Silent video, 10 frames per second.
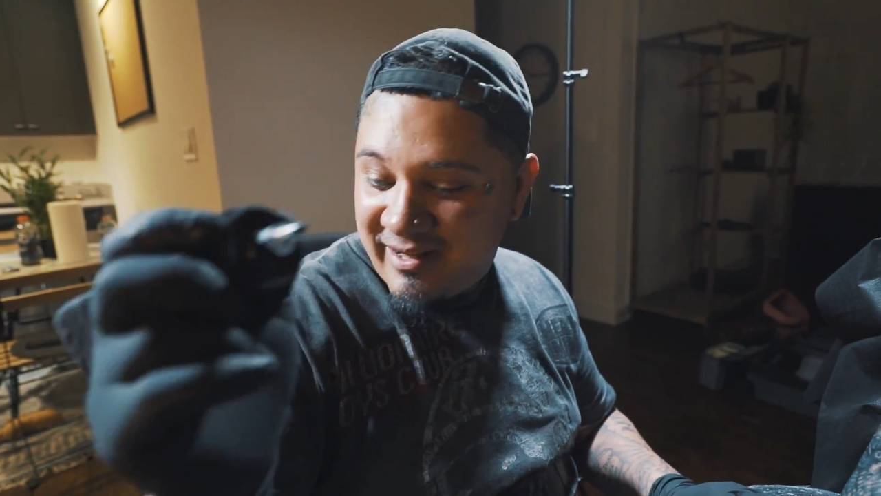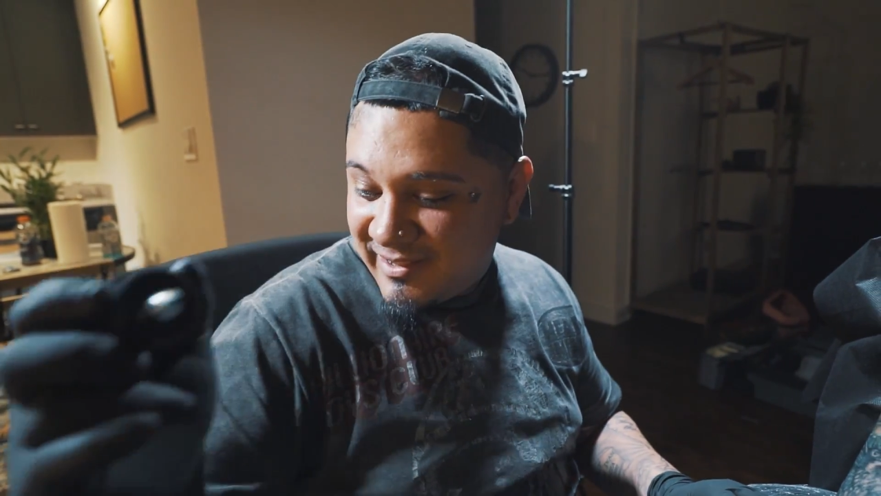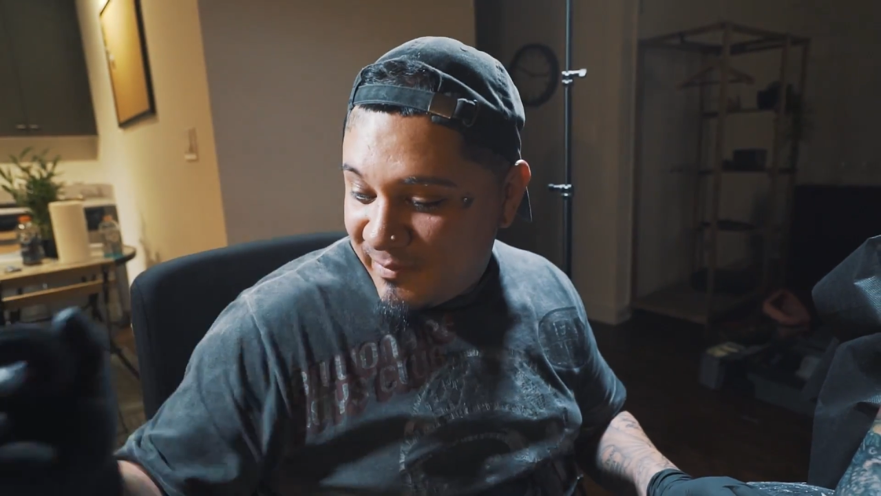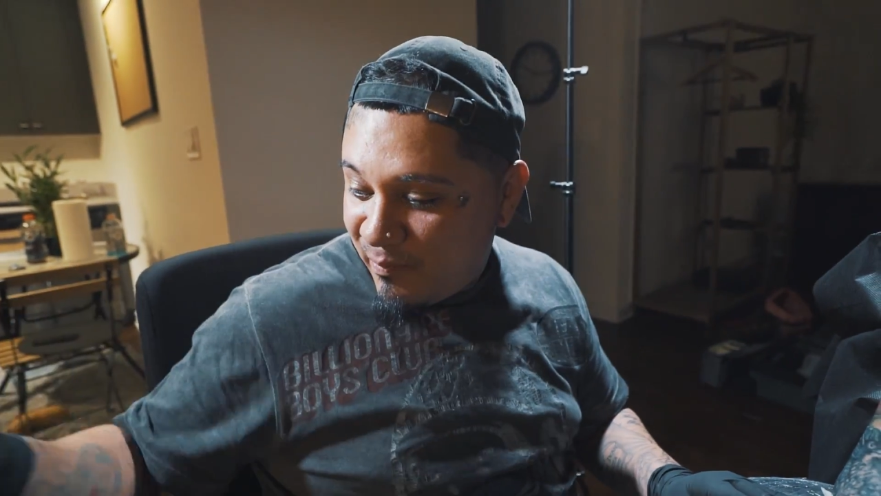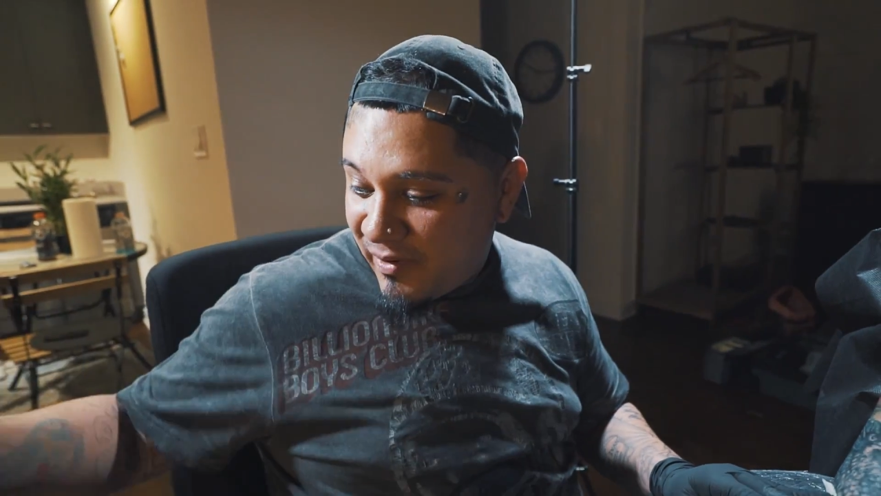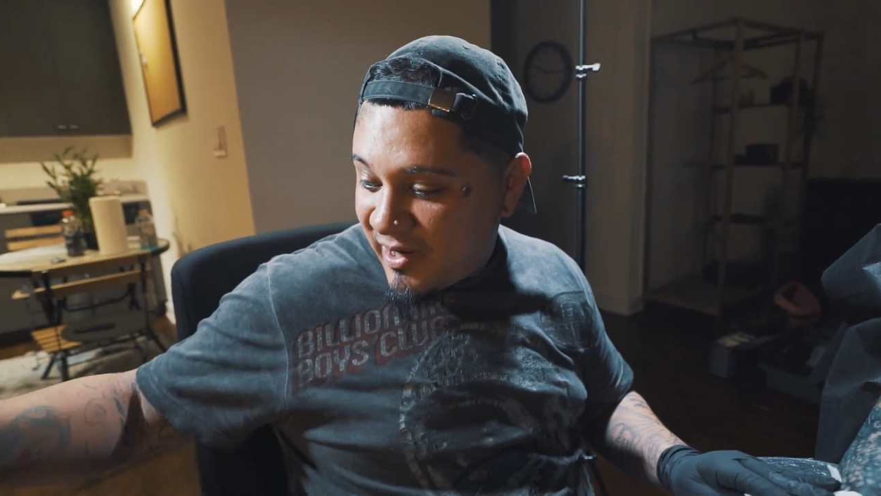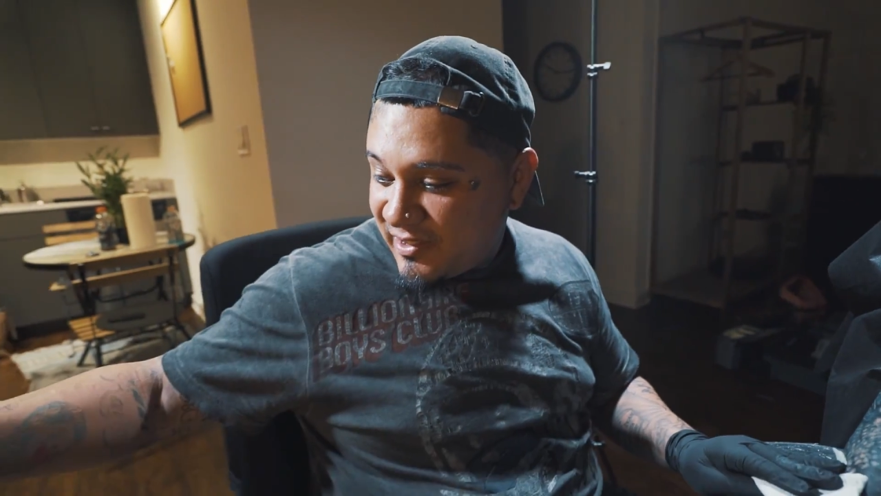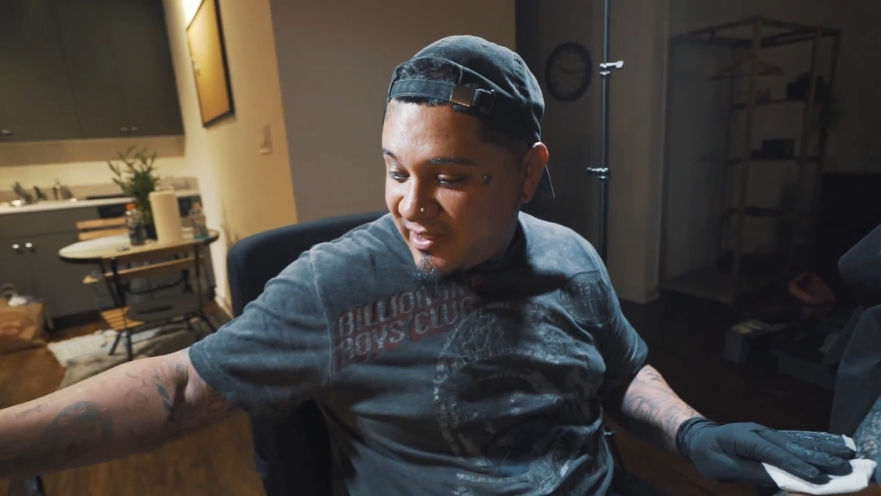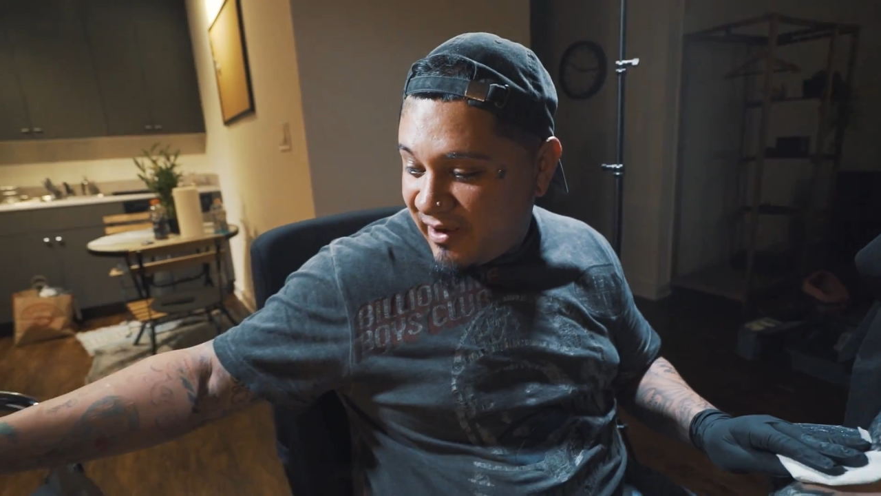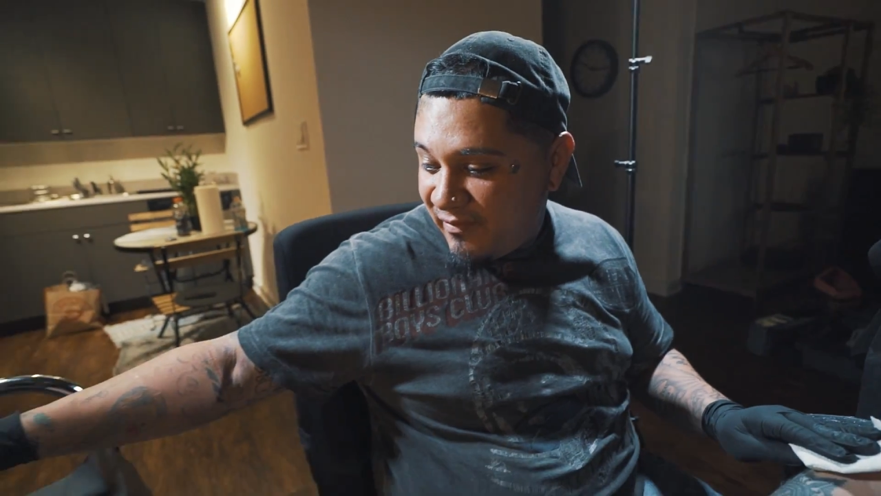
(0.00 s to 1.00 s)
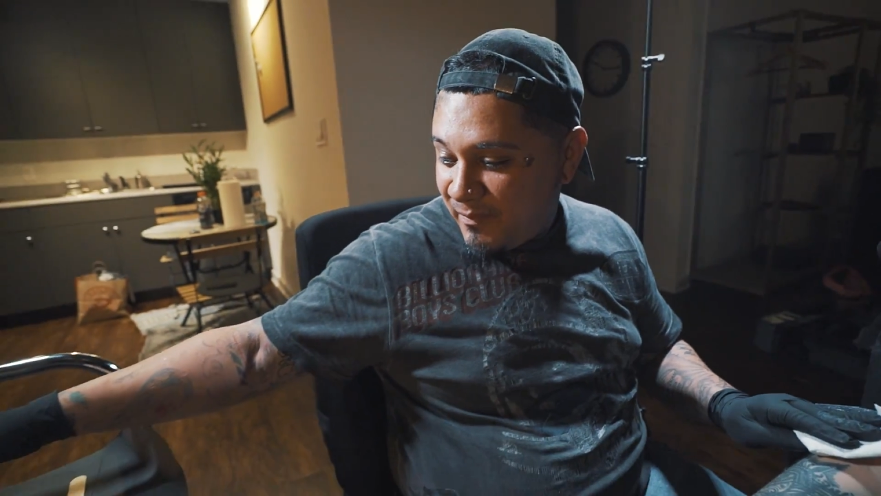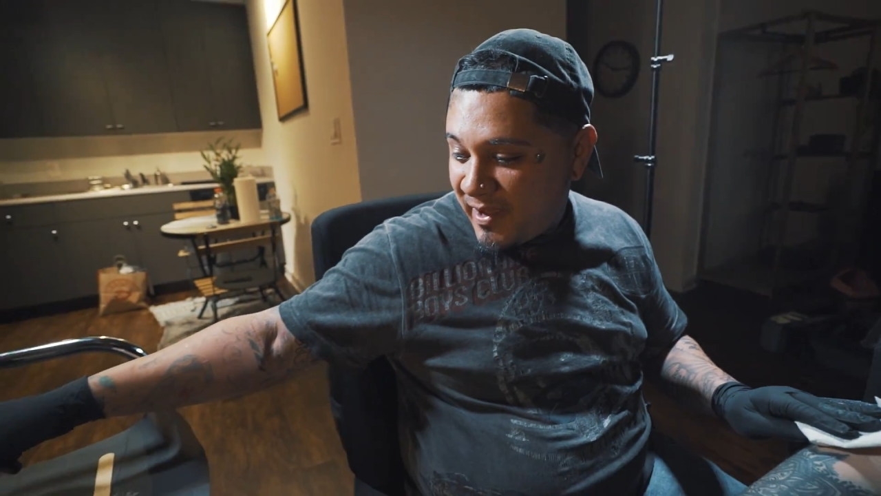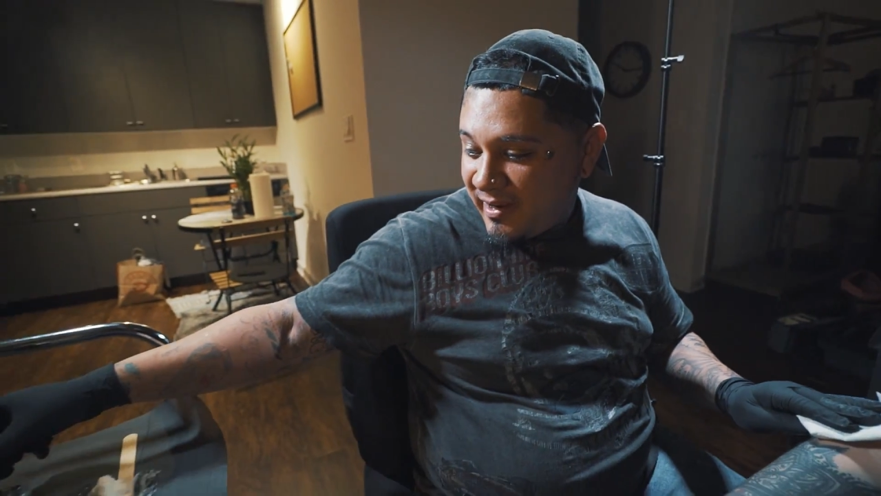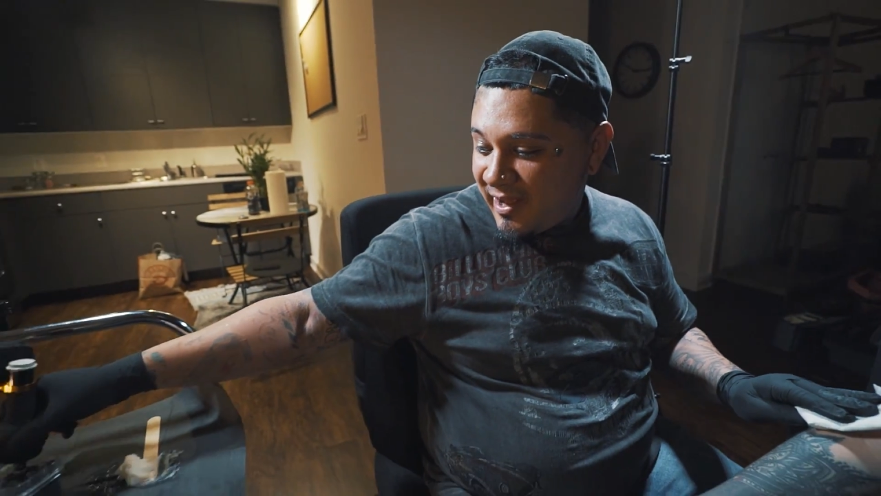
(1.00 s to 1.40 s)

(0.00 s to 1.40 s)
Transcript: It's a brush. Everybody